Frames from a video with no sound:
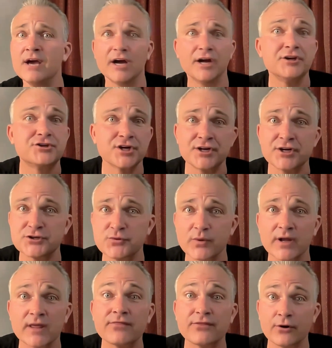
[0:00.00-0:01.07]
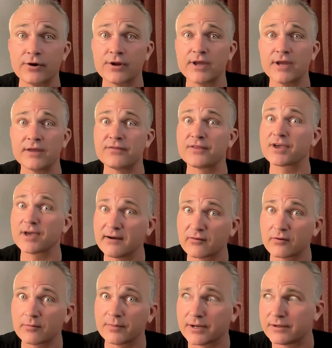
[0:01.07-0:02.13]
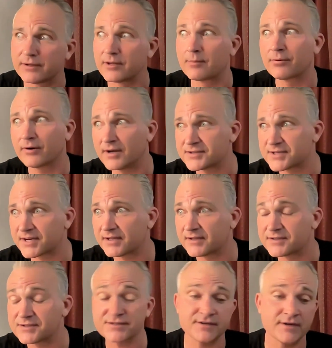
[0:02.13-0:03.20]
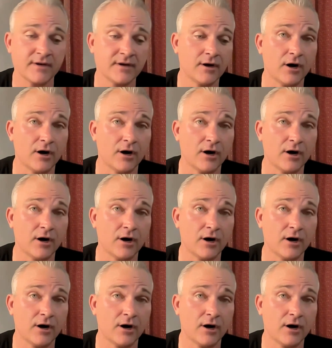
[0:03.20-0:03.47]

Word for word: Agenda twenty thirty and the government and the presidents,